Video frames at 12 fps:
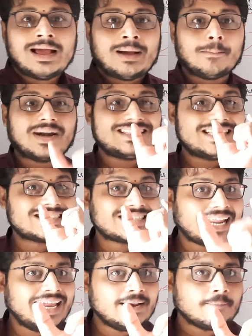But the
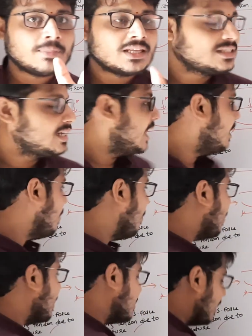strain
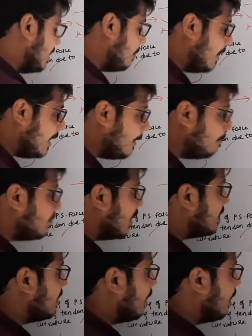member is nothing but